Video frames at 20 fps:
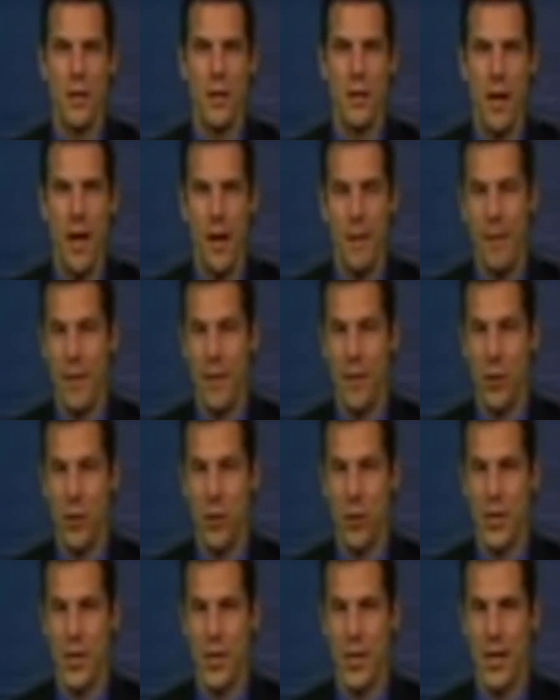topics,
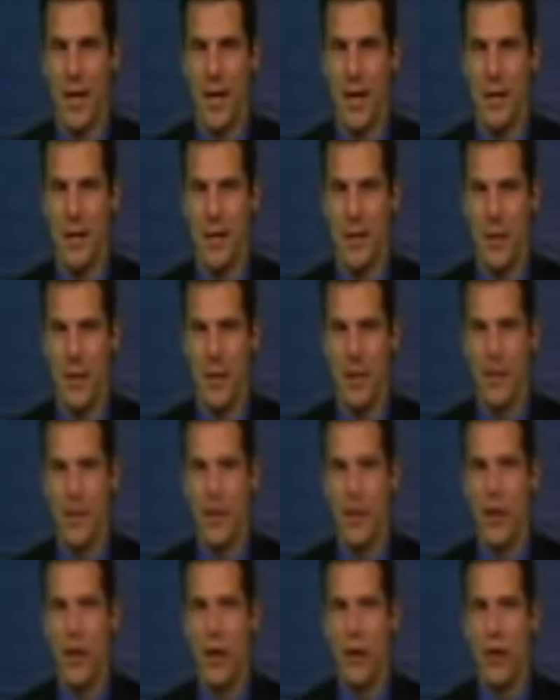or technology.
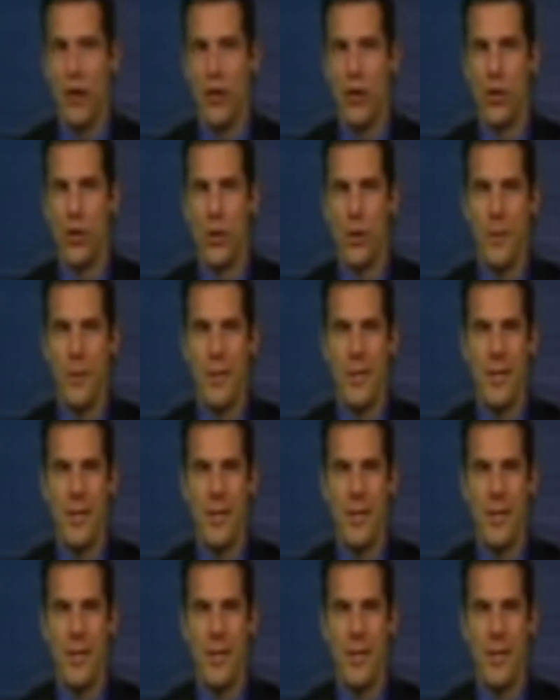Joining me